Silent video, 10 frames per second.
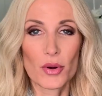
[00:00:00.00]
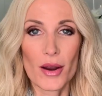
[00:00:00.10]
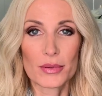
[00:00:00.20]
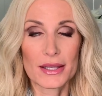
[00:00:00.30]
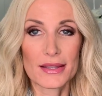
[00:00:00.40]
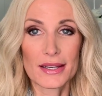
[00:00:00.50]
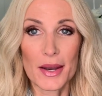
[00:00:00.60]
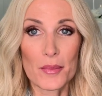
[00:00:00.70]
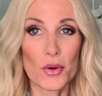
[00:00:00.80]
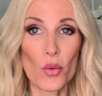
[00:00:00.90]
probably the
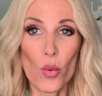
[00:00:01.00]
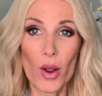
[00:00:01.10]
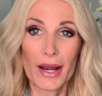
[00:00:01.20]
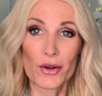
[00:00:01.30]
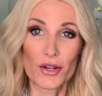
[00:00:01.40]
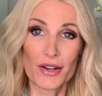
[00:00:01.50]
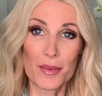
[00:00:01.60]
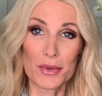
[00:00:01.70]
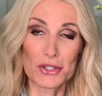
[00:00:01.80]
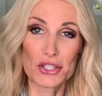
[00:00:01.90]
number one or
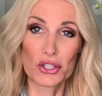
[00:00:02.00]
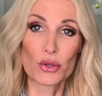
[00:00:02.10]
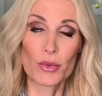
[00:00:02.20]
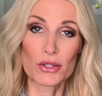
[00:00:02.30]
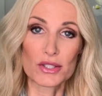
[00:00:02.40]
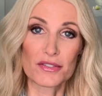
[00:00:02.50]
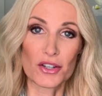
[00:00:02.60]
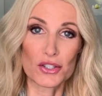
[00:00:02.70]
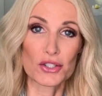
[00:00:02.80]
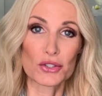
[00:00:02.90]
number two most
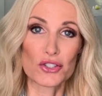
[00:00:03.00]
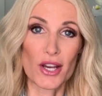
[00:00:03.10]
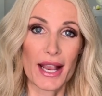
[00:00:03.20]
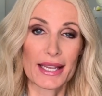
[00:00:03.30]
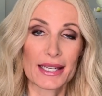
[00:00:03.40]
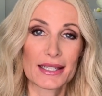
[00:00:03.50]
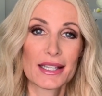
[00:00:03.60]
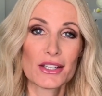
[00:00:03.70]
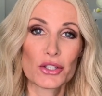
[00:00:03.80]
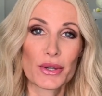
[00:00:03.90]
versatile jacket
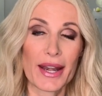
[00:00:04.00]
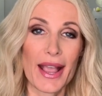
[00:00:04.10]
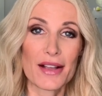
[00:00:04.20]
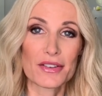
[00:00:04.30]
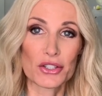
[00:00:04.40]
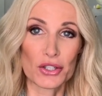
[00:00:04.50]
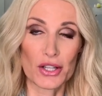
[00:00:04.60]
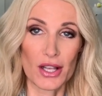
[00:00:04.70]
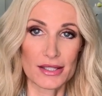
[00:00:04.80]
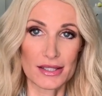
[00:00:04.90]
you can have in your
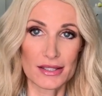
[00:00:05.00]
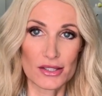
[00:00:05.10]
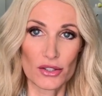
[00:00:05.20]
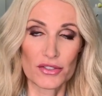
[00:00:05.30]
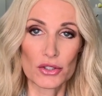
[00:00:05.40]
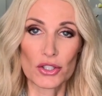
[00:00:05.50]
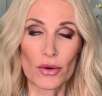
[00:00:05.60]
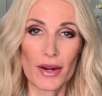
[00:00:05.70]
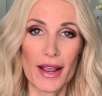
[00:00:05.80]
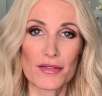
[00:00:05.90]
closet. So if you
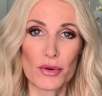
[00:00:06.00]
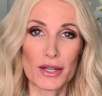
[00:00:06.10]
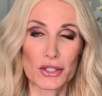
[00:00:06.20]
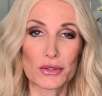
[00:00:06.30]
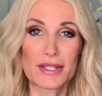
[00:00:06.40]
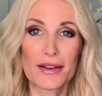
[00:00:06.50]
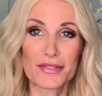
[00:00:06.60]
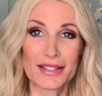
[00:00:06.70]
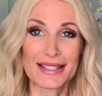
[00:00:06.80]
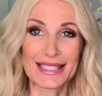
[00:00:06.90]
don't have one, you
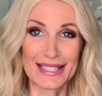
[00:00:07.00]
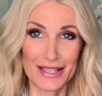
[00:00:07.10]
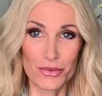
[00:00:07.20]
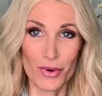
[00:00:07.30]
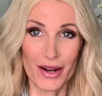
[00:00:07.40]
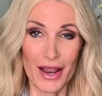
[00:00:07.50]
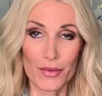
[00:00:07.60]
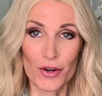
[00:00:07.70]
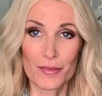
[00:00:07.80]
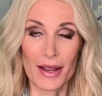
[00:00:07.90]
definitely need one.
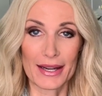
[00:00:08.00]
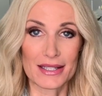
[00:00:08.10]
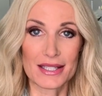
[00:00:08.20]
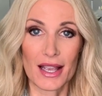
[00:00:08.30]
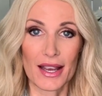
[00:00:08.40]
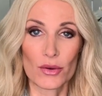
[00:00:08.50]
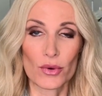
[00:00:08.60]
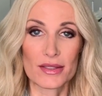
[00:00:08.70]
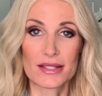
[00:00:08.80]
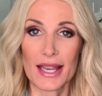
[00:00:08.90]
I wear mine a ton
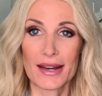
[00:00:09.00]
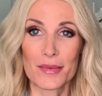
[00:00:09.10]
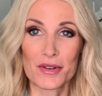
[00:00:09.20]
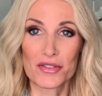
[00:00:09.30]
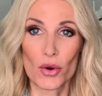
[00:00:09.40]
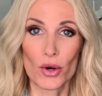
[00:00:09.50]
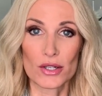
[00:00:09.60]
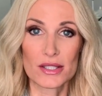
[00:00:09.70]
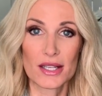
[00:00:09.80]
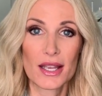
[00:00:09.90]
with denim, of
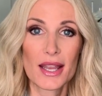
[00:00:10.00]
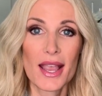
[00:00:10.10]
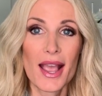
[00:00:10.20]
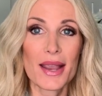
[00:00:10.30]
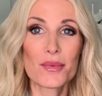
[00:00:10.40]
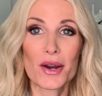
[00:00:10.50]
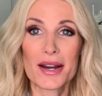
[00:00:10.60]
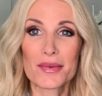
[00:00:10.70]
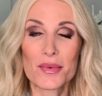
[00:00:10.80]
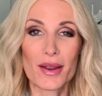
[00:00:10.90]
course. I
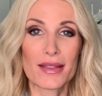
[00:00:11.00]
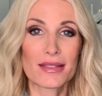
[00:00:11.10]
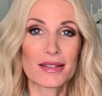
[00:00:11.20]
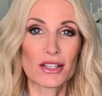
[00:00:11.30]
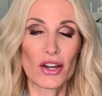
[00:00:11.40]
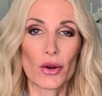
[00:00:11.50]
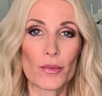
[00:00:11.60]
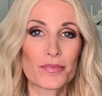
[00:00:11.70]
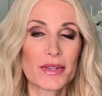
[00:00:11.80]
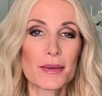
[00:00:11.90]
wear it with, you know,